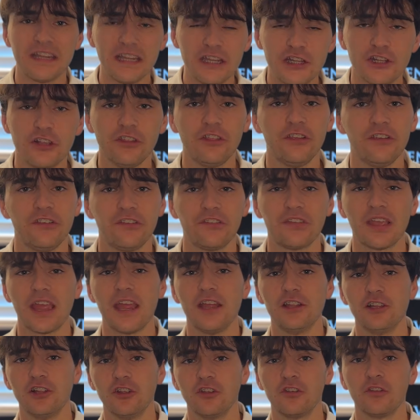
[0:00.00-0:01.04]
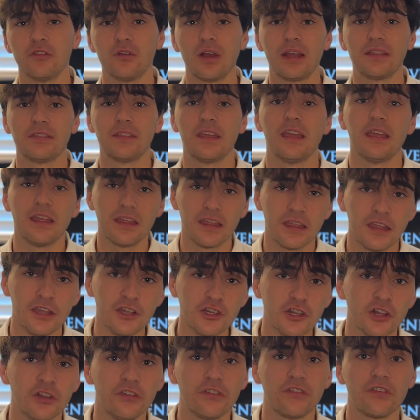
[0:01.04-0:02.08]
each of these stages, like the
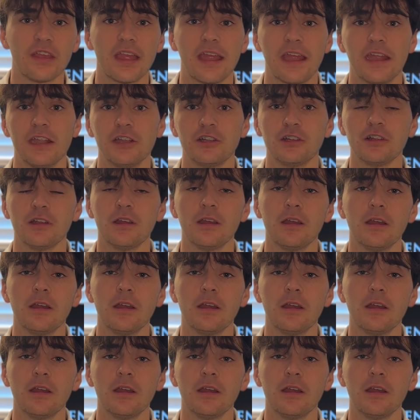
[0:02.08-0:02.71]
engine stage,